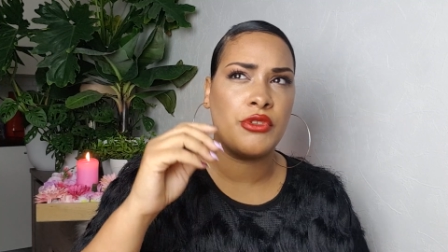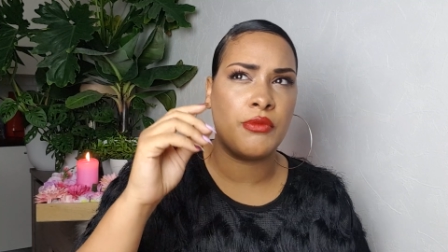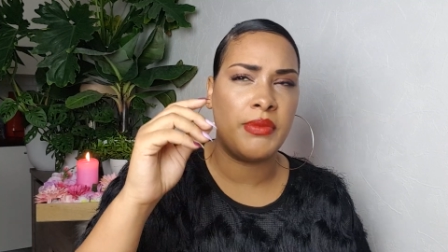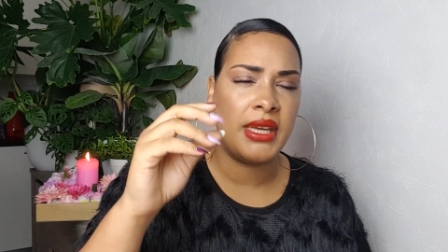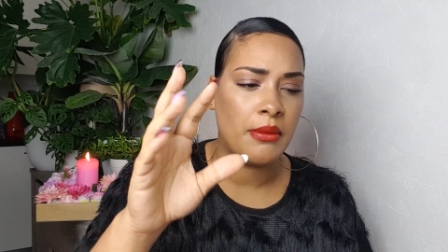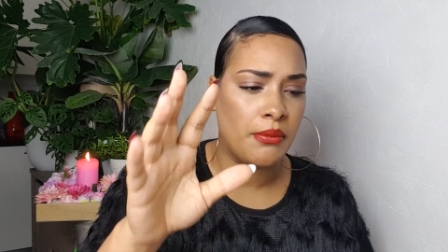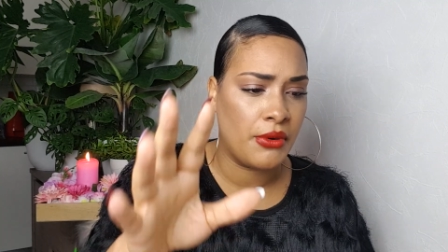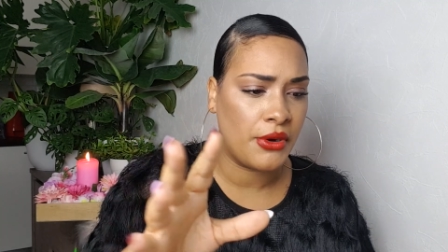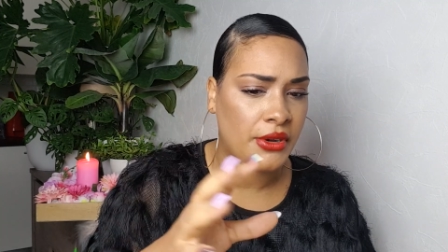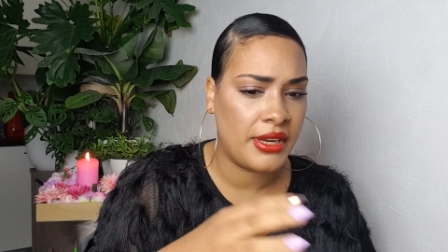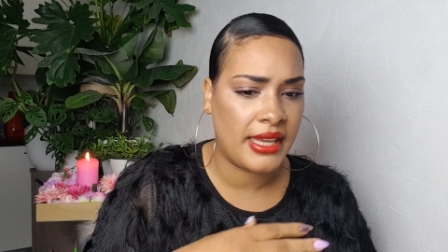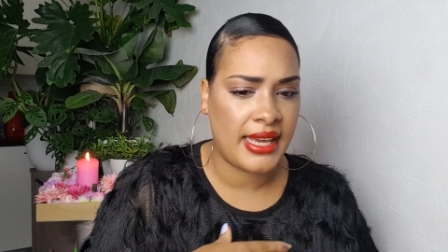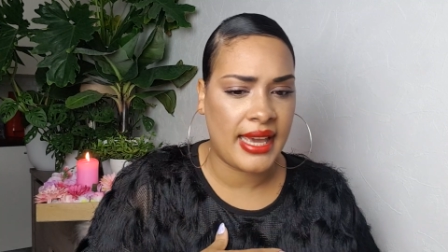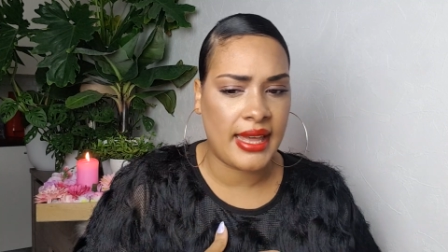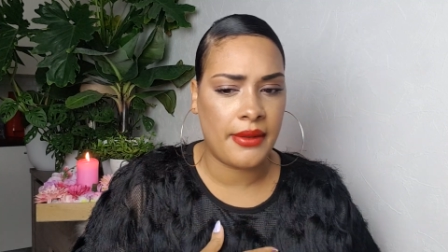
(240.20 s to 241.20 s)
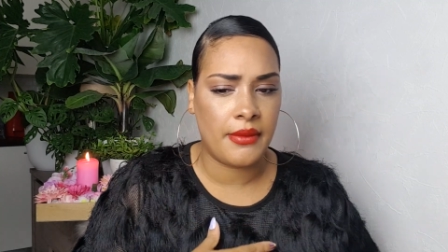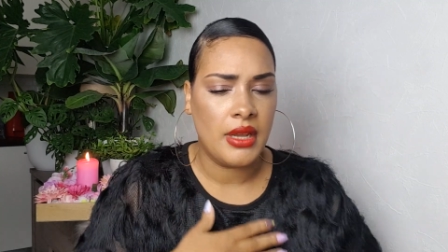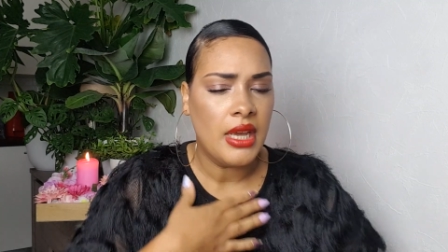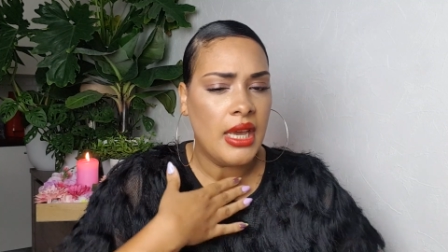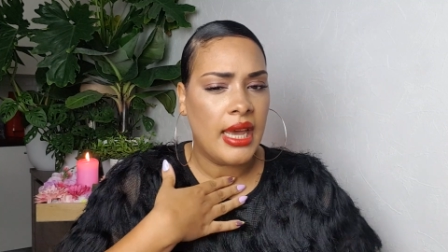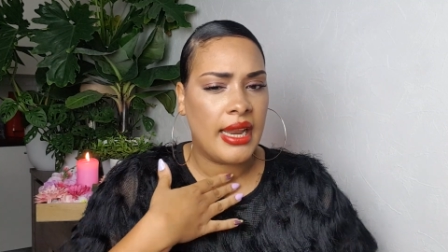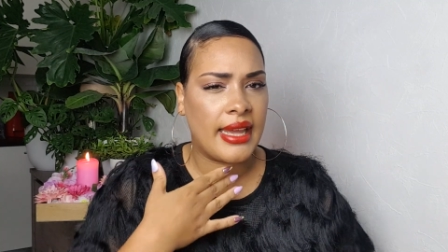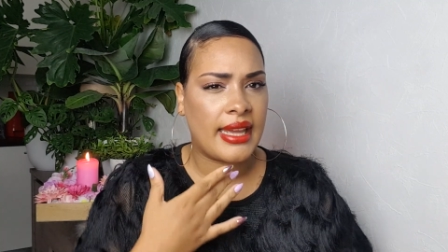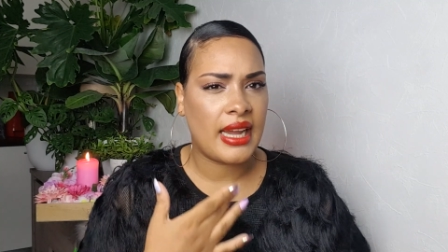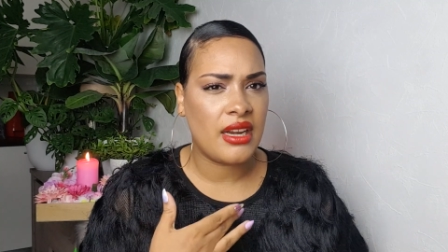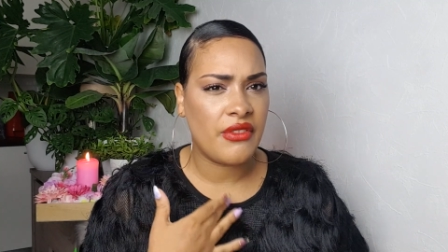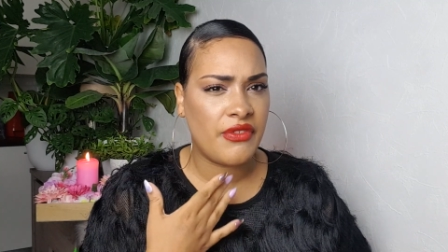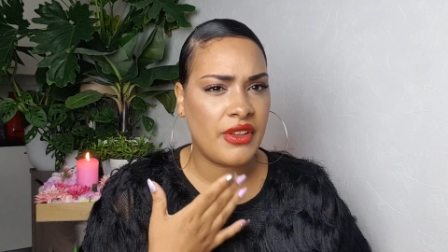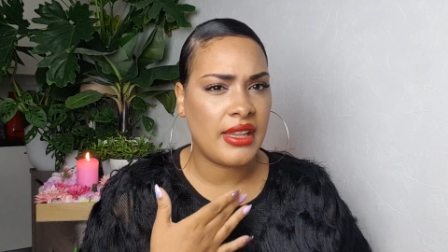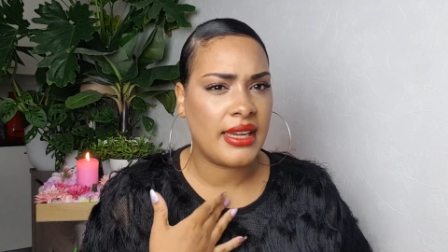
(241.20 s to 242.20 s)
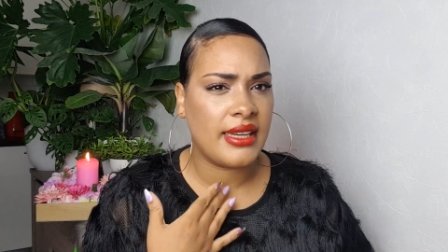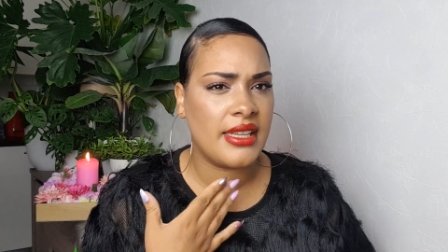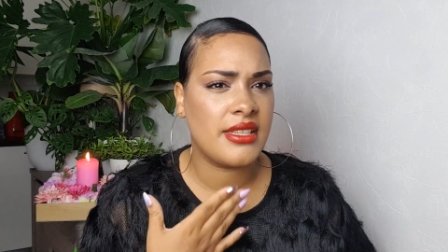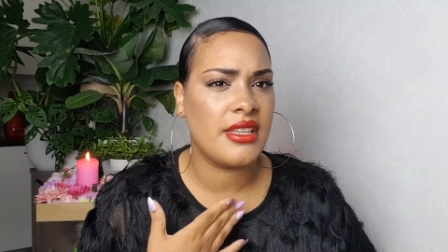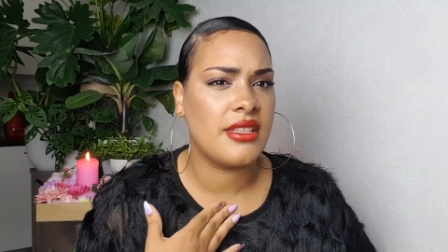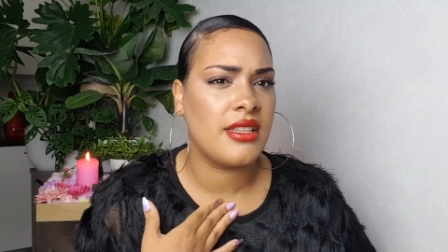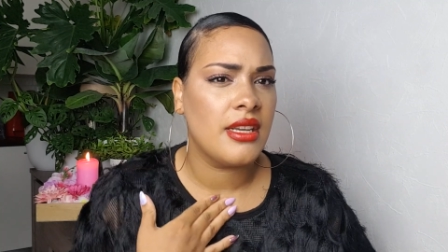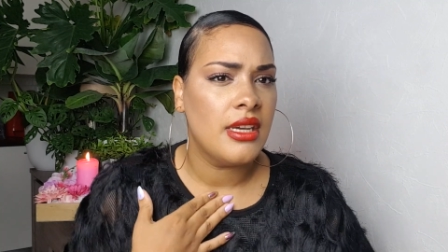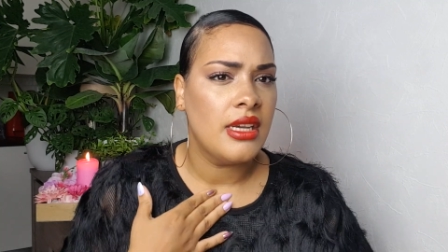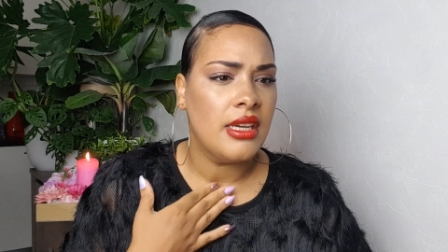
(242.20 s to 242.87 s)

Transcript: to being burned again and i kind of feel like this is